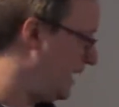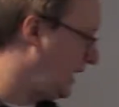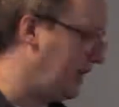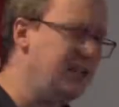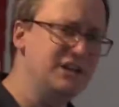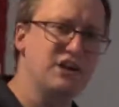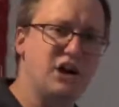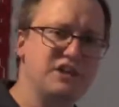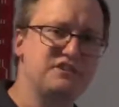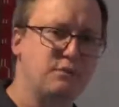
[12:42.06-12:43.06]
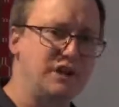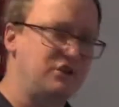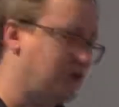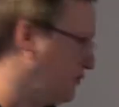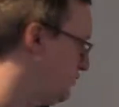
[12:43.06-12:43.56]
In an odds
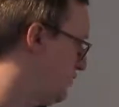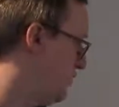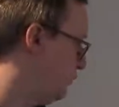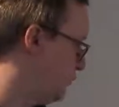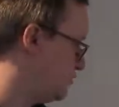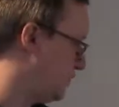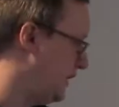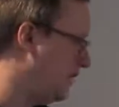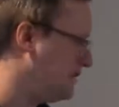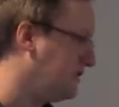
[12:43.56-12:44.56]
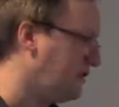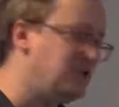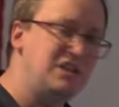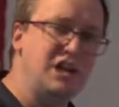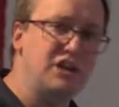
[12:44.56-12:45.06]
ratio, we're drawing an
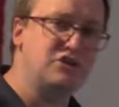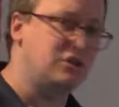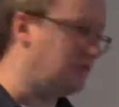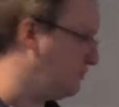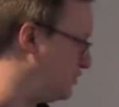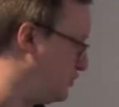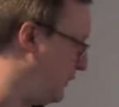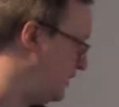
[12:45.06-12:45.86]
association between